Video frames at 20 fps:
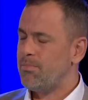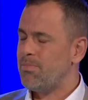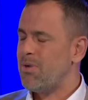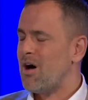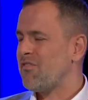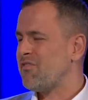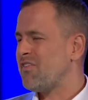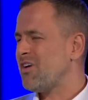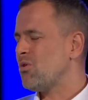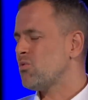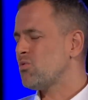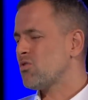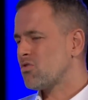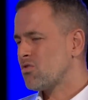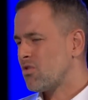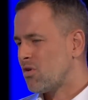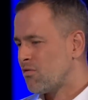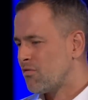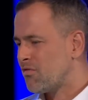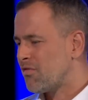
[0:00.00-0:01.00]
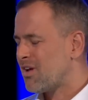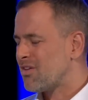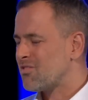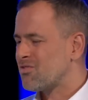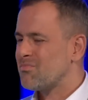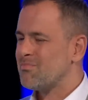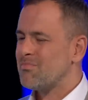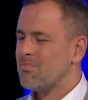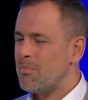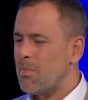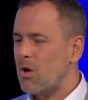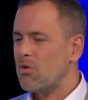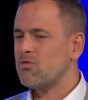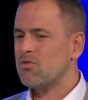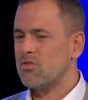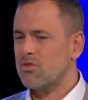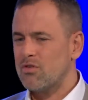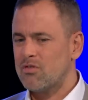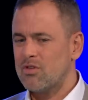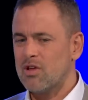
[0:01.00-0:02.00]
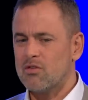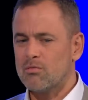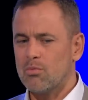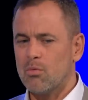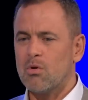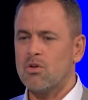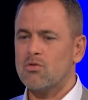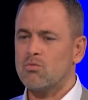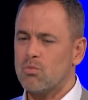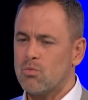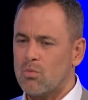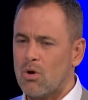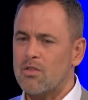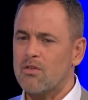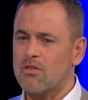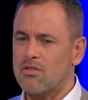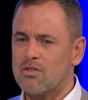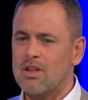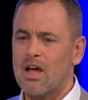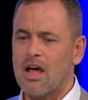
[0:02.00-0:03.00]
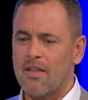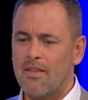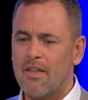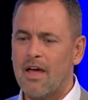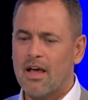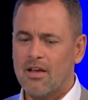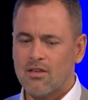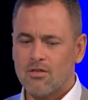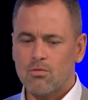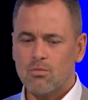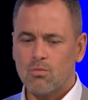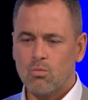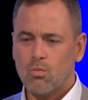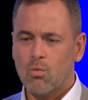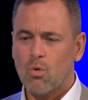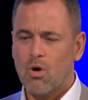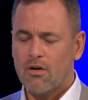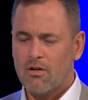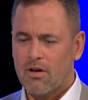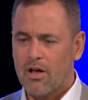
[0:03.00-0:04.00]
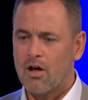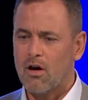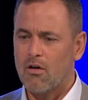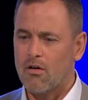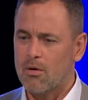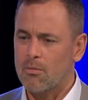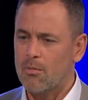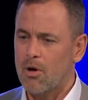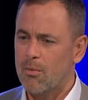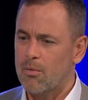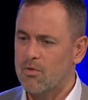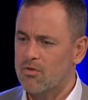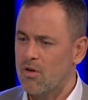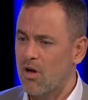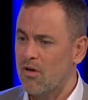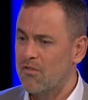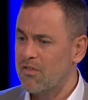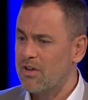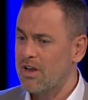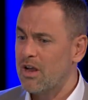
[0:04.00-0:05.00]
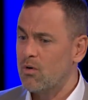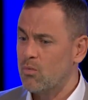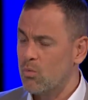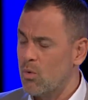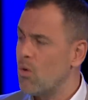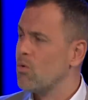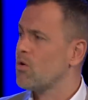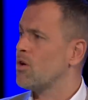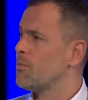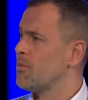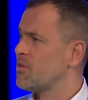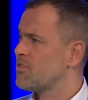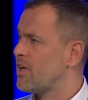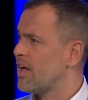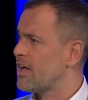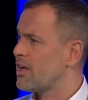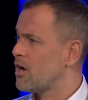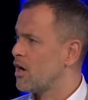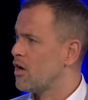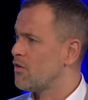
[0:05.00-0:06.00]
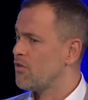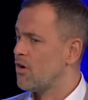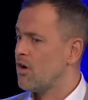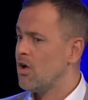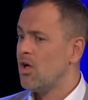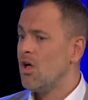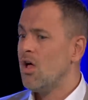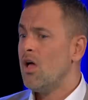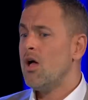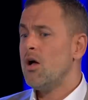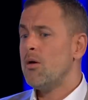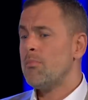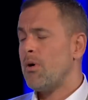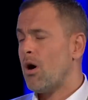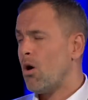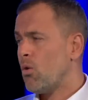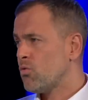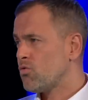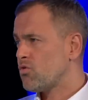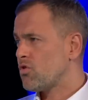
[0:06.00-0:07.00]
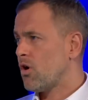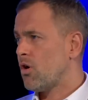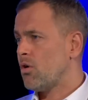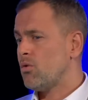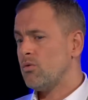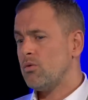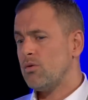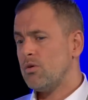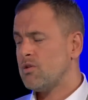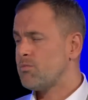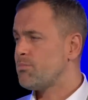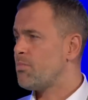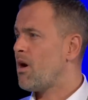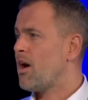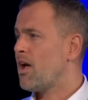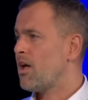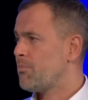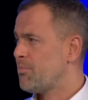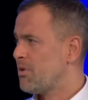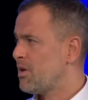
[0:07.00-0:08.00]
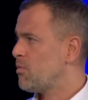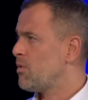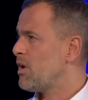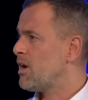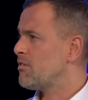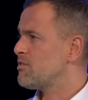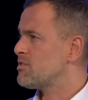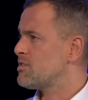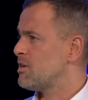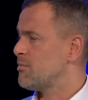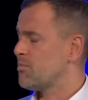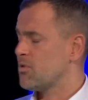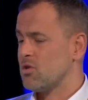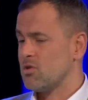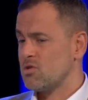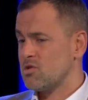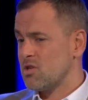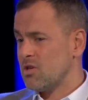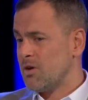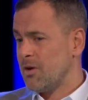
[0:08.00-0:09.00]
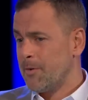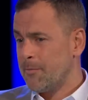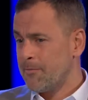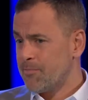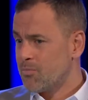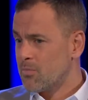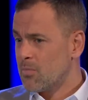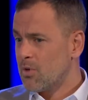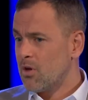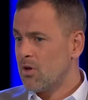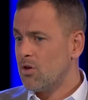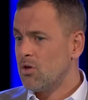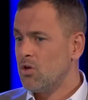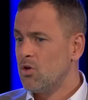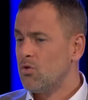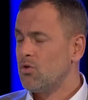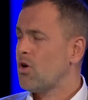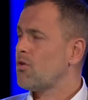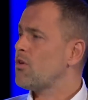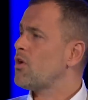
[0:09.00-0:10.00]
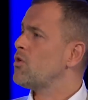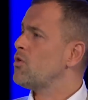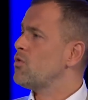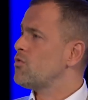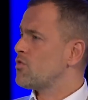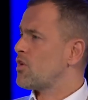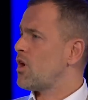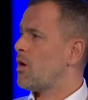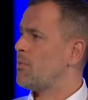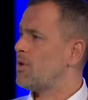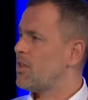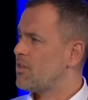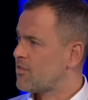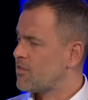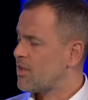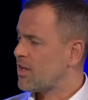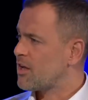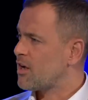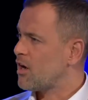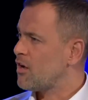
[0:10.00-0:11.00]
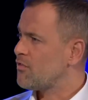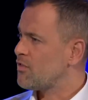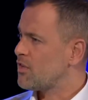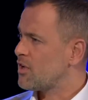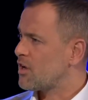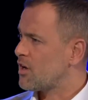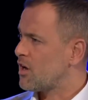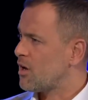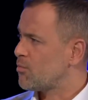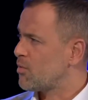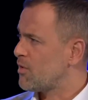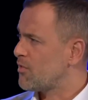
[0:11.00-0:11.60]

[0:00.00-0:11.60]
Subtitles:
But I think all the Tottenham fans, most of the sensible ones, will understand that is where they are at the moment. So I think they'd welcome a takeover. But also, it's buyer beware, isn't it? Because you don't know who's coming in to take over your club.